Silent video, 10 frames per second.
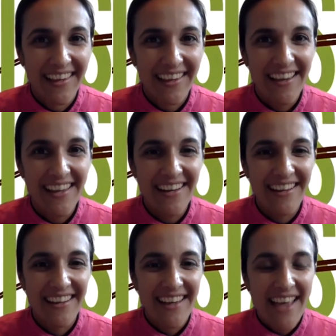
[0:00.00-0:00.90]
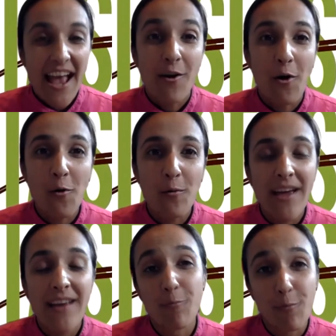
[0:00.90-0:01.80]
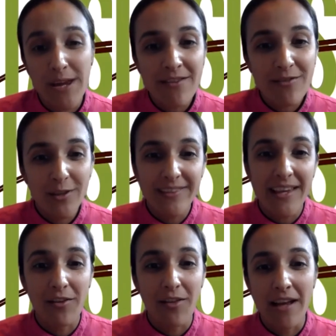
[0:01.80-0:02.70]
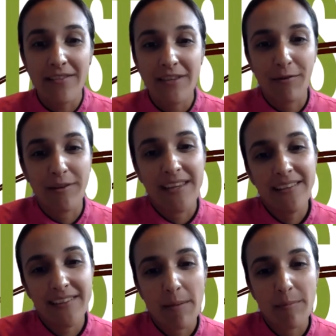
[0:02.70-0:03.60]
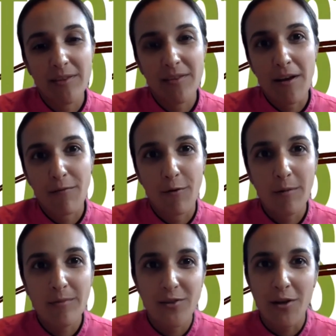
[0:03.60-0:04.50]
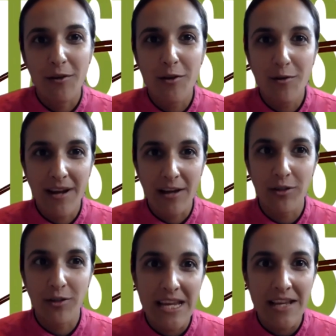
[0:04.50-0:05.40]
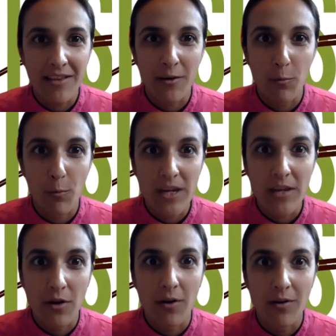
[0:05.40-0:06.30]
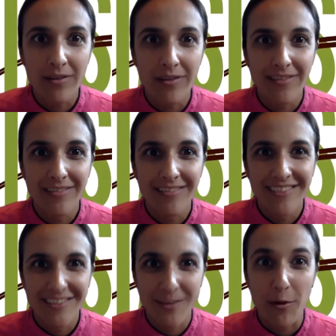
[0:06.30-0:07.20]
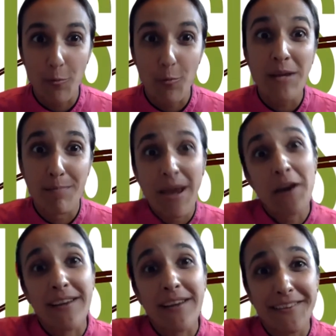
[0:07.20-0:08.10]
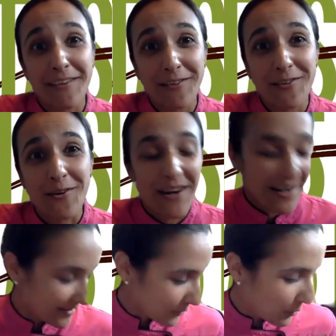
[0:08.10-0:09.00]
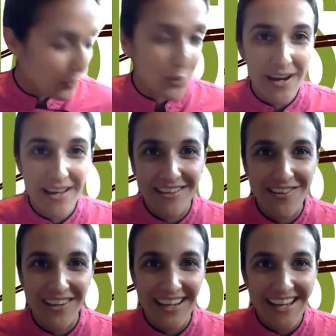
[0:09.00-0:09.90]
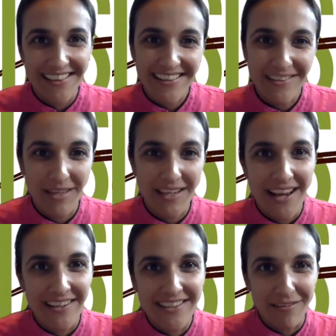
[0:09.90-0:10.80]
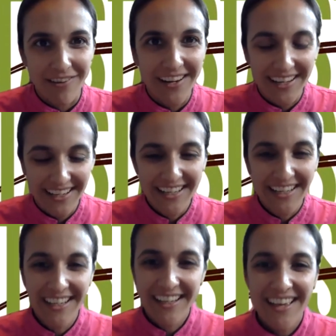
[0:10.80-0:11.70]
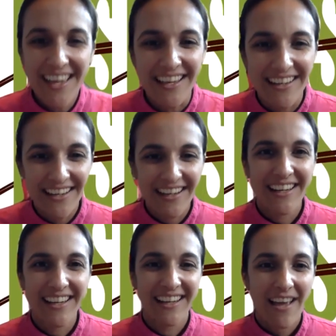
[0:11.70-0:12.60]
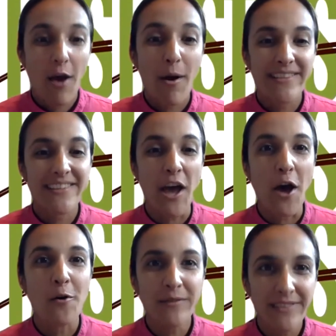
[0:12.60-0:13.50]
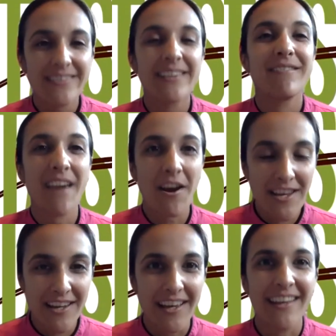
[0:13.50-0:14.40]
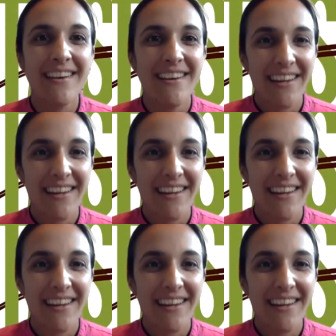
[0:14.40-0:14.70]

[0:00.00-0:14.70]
Good. And whole and wheat looks like a lot of different things. It comes in a lot of forms. Did y'all know you can actually eat like wheat kernels? There's like wheat berries in the store, and it's a whole grain that you can eat. That's something kind of different. Good. Oh, I see oats. Very good.